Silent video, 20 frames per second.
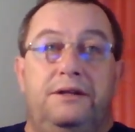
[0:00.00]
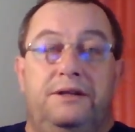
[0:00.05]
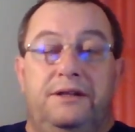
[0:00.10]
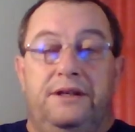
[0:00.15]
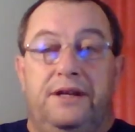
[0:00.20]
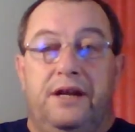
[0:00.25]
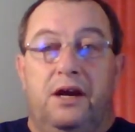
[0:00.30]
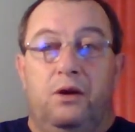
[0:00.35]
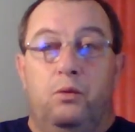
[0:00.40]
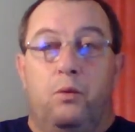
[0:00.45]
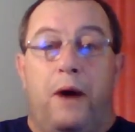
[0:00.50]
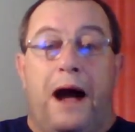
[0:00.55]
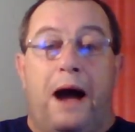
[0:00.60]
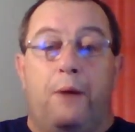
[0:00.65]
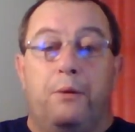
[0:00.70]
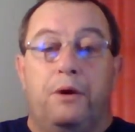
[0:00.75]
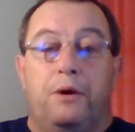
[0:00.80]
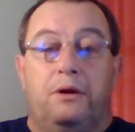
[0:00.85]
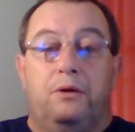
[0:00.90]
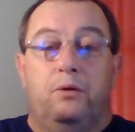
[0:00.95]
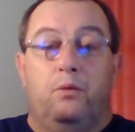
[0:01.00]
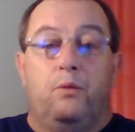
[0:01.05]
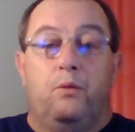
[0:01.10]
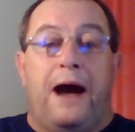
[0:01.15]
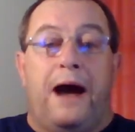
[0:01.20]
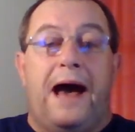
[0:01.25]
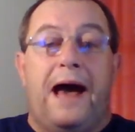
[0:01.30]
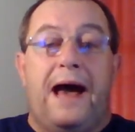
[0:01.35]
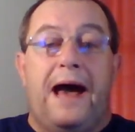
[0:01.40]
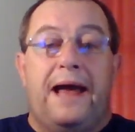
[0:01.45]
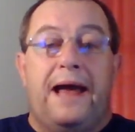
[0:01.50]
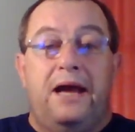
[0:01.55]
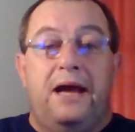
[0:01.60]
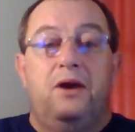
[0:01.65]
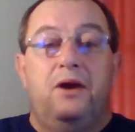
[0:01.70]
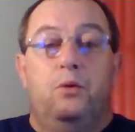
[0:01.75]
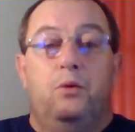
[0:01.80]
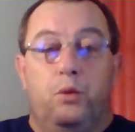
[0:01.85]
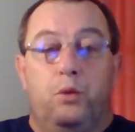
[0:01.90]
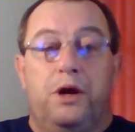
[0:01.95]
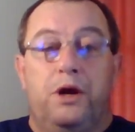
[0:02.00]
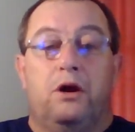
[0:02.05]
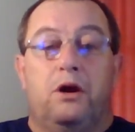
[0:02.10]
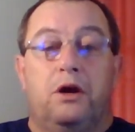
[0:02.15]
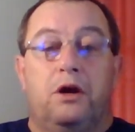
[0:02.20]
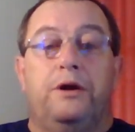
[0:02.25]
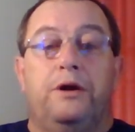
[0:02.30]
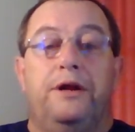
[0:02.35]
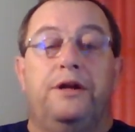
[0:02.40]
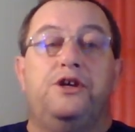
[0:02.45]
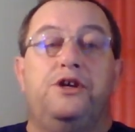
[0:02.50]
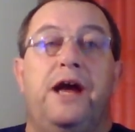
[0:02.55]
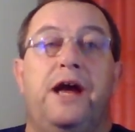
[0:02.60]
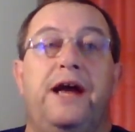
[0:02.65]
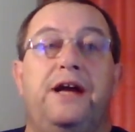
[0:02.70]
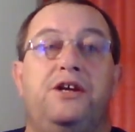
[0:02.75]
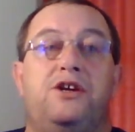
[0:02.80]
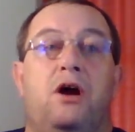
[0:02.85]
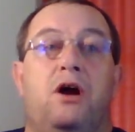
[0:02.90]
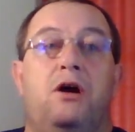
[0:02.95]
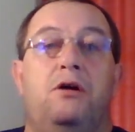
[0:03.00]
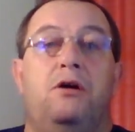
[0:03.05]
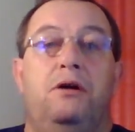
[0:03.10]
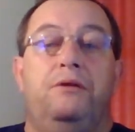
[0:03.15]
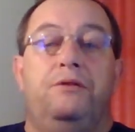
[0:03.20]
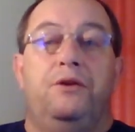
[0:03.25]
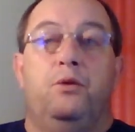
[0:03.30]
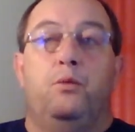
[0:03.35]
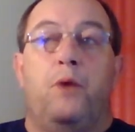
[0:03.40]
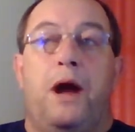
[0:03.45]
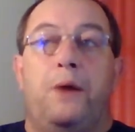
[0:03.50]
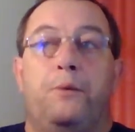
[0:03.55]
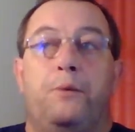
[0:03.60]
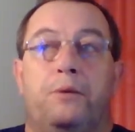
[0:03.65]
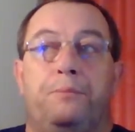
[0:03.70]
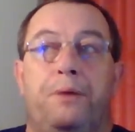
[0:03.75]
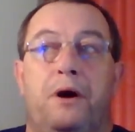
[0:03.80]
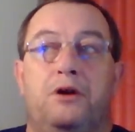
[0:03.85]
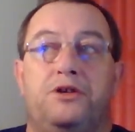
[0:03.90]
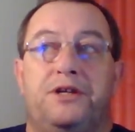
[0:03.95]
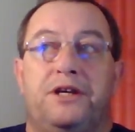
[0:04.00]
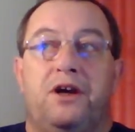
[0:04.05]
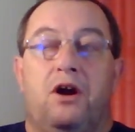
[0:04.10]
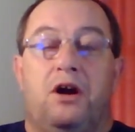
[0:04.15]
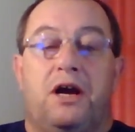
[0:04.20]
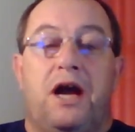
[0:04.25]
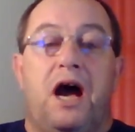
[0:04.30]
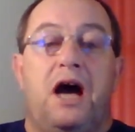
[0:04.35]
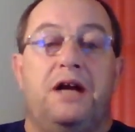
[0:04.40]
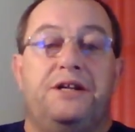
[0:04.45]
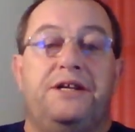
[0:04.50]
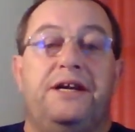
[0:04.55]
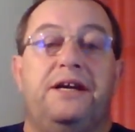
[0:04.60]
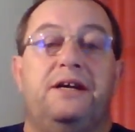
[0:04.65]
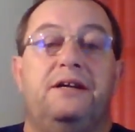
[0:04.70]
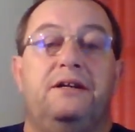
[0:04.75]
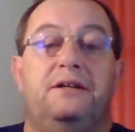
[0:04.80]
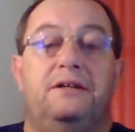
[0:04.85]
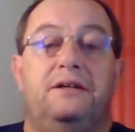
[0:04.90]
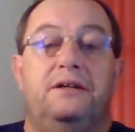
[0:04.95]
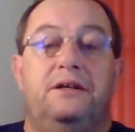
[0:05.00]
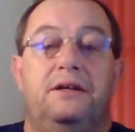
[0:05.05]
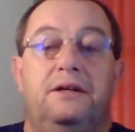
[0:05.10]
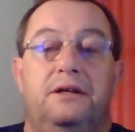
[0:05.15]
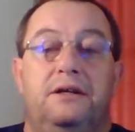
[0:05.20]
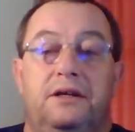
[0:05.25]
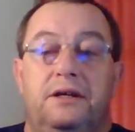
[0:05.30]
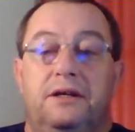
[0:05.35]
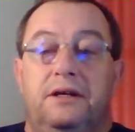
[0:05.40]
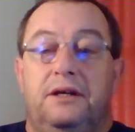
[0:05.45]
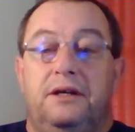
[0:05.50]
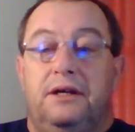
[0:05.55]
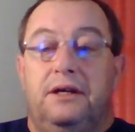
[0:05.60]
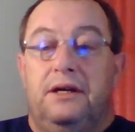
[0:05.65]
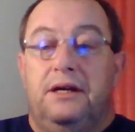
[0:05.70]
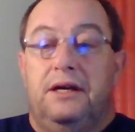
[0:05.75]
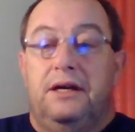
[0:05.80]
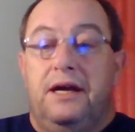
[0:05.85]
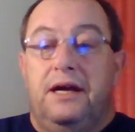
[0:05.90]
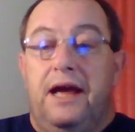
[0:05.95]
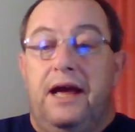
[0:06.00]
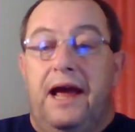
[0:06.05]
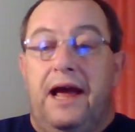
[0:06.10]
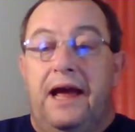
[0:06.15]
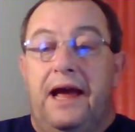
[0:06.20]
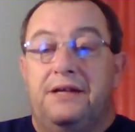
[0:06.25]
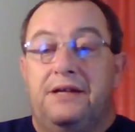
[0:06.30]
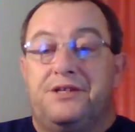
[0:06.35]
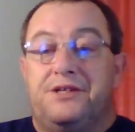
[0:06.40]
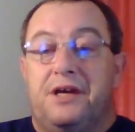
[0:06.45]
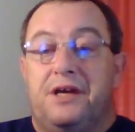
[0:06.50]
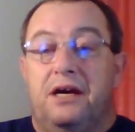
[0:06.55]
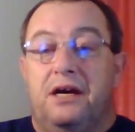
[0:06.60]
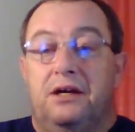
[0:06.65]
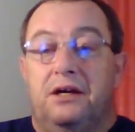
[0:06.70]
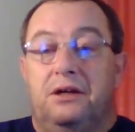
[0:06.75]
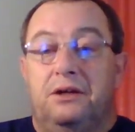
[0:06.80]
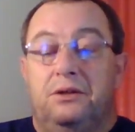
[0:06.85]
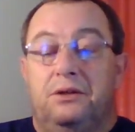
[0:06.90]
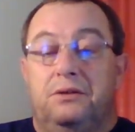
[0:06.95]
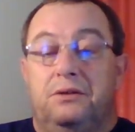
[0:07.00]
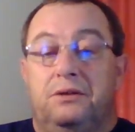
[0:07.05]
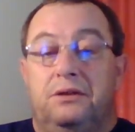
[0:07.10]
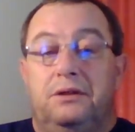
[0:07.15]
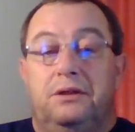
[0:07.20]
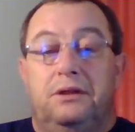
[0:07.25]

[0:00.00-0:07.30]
You know, why we are going to change the way we're posting our content. And so